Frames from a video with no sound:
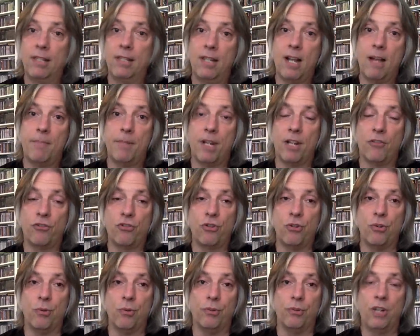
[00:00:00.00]
Top notch
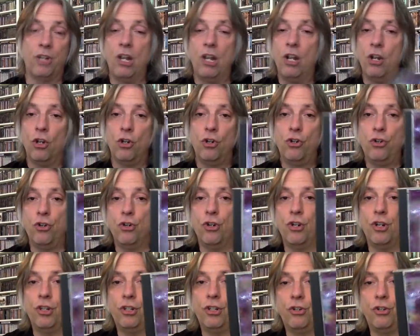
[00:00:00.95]
tunes.
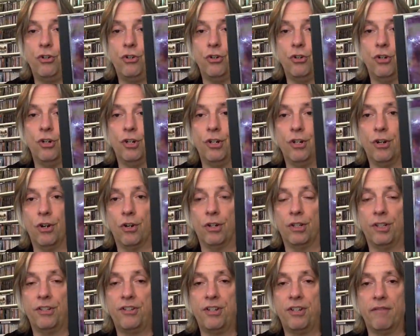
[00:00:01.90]
Good, good
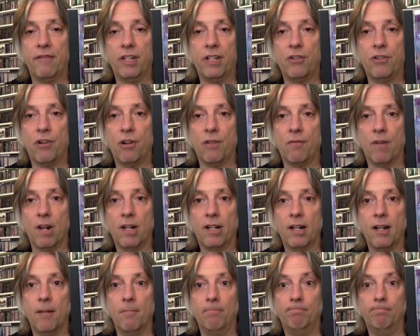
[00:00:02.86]
early 70s hard rock
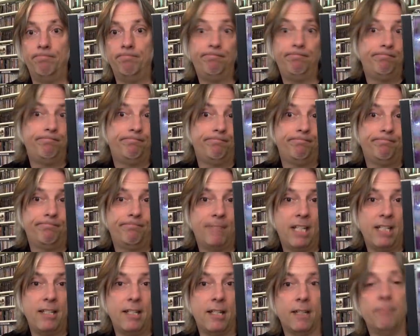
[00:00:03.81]
album.
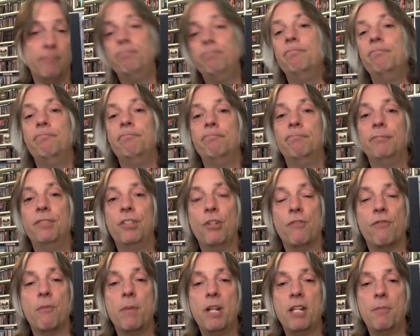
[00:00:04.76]
I dig it. So
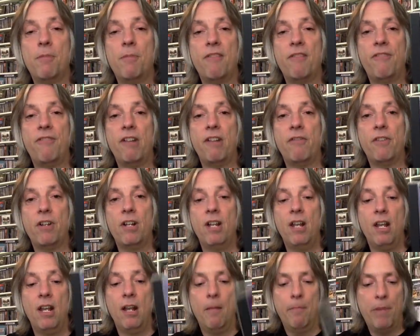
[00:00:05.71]
for me, it's my favorite,
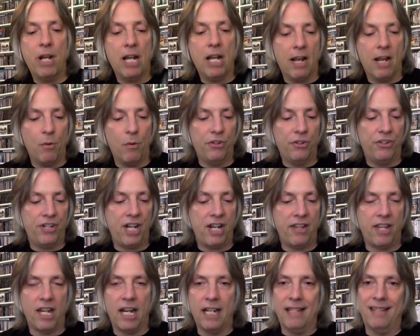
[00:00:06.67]
but I will say
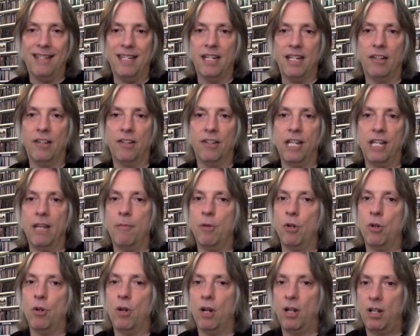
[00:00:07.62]
that I dig the
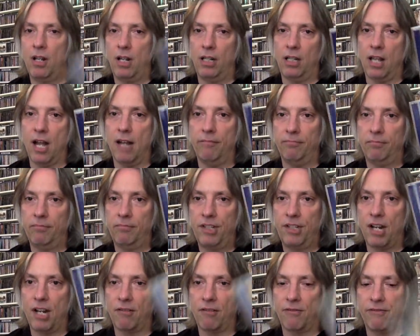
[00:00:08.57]
debut a lot,
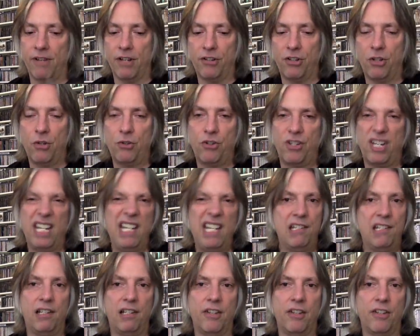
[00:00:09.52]
Sacrifice. So those are
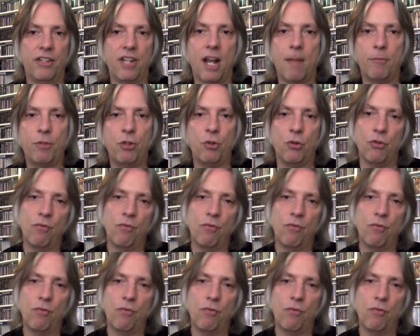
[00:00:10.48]
easily the top two.